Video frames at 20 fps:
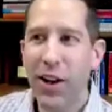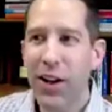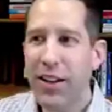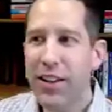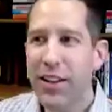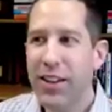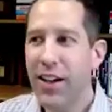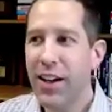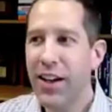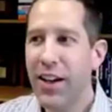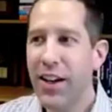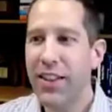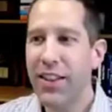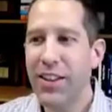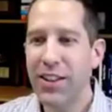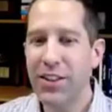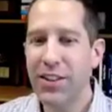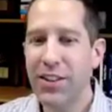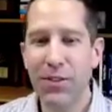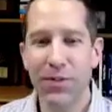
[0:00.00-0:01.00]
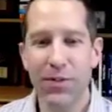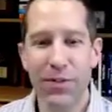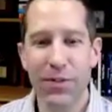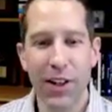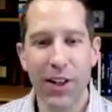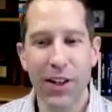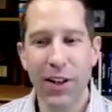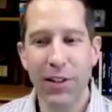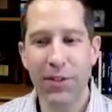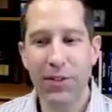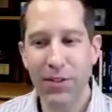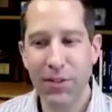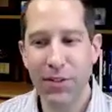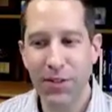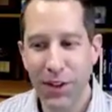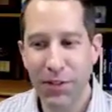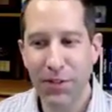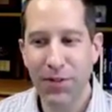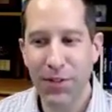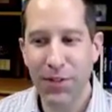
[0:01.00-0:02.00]
I think that's a
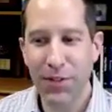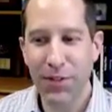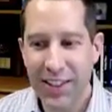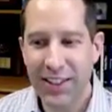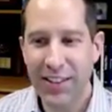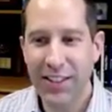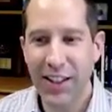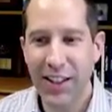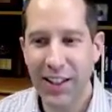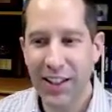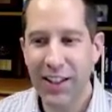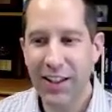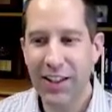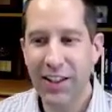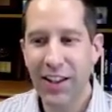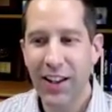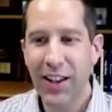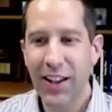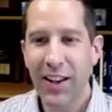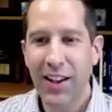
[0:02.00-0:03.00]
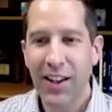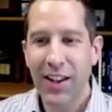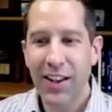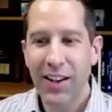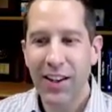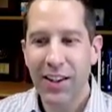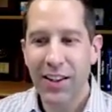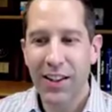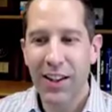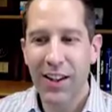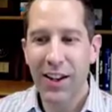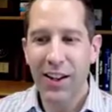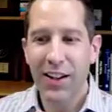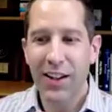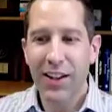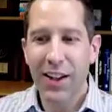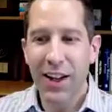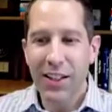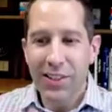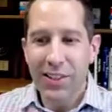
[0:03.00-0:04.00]
fascinating
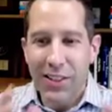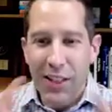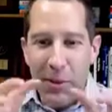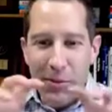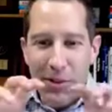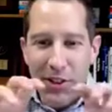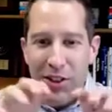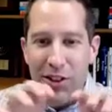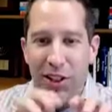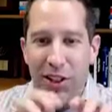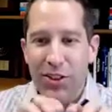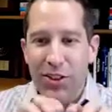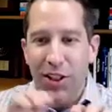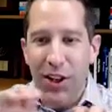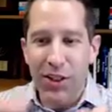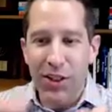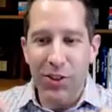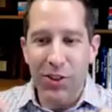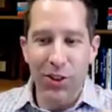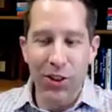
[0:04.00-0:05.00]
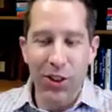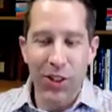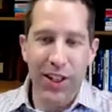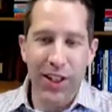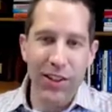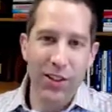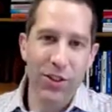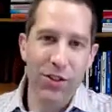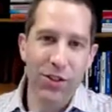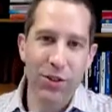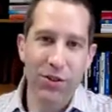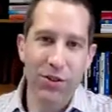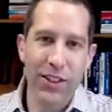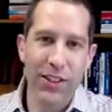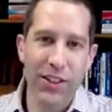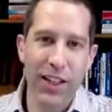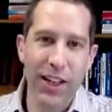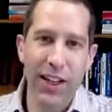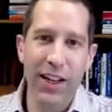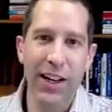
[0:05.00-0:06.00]
concept, to start to also look at this over
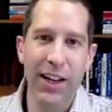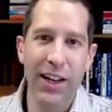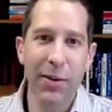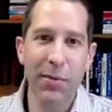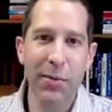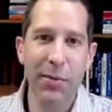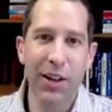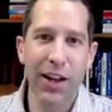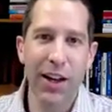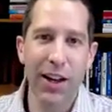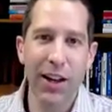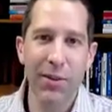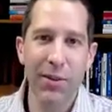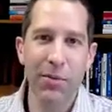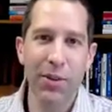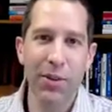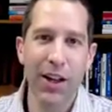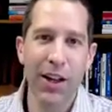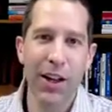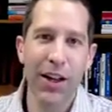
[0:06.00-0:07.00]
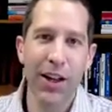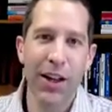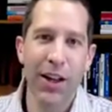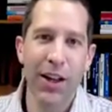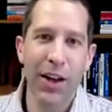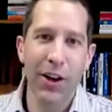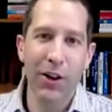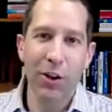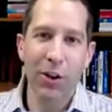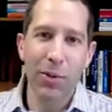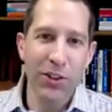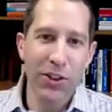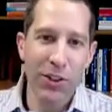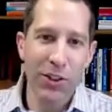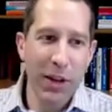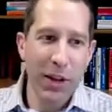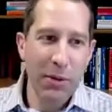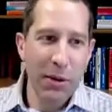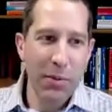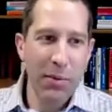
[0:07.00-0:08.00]
time. I don't know about you,
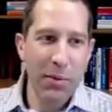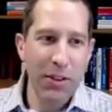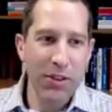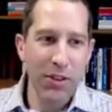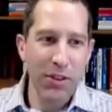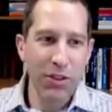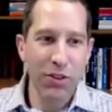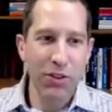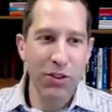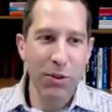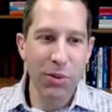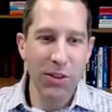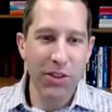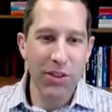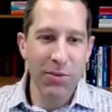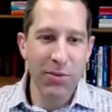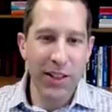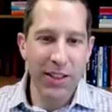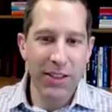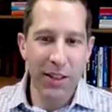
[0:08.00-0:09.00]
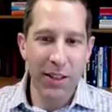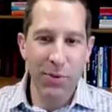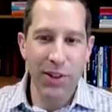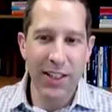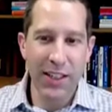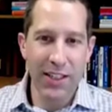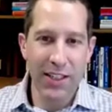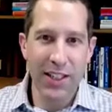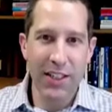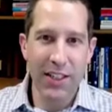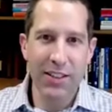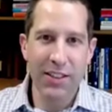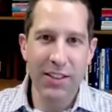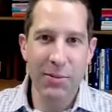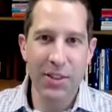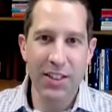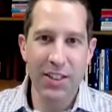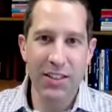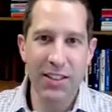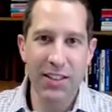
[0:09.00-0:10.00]
Amy, but so much of my time when I teach some
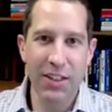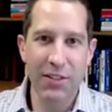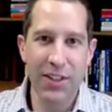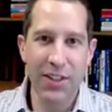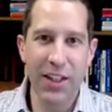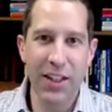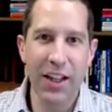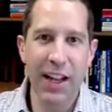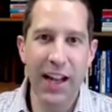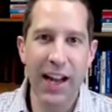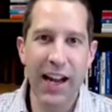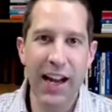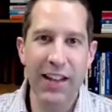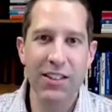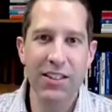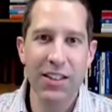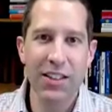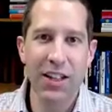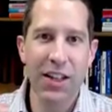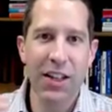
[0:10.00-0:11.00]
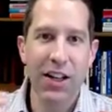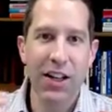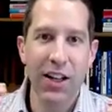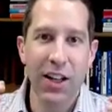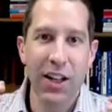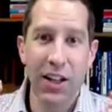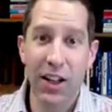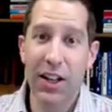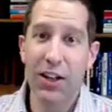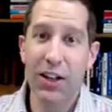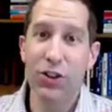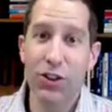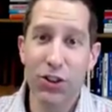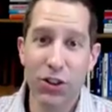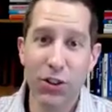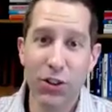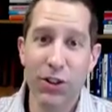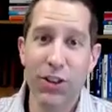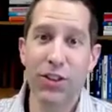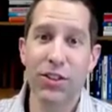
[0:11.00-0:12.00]
of this stuff in class, a lot of
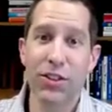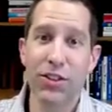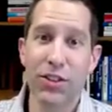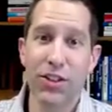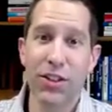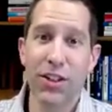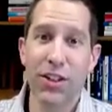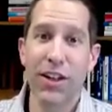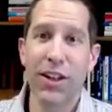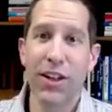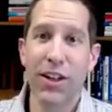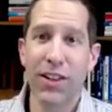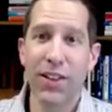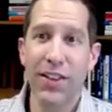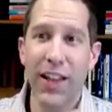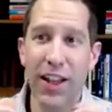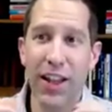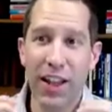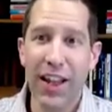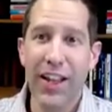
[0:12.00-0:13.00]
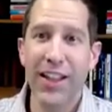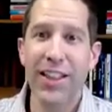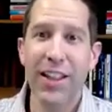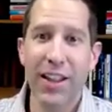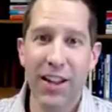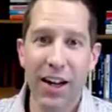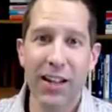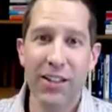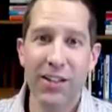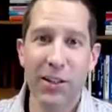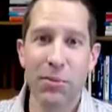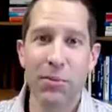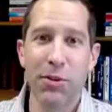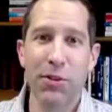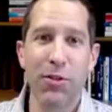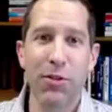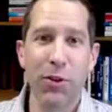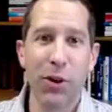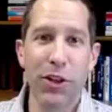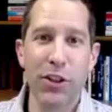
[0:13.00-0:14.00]
students, they like the concept of
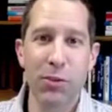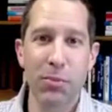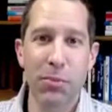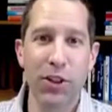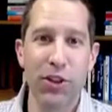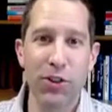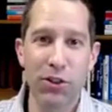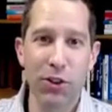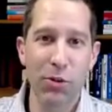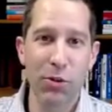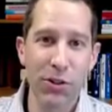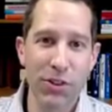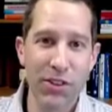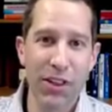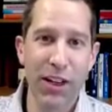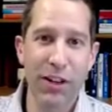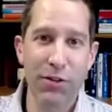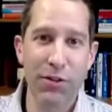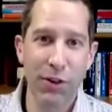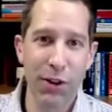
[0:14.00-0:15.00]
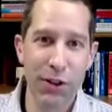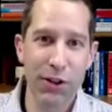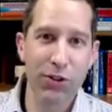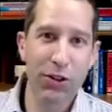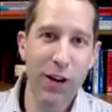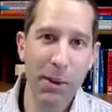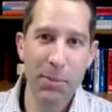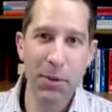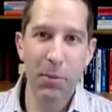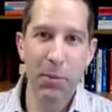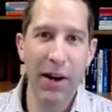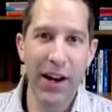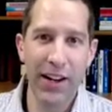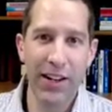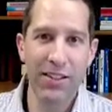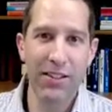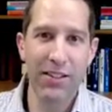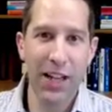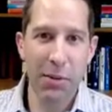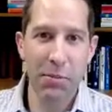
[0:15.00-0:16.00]
voice, but it's almost like for a drop the mic
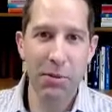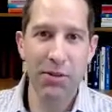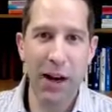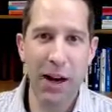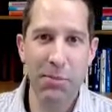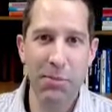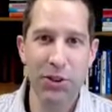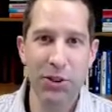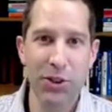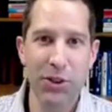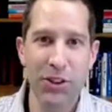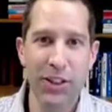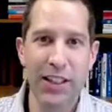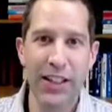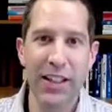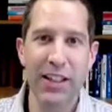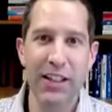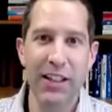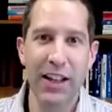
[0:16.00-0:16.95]
type of opportunity.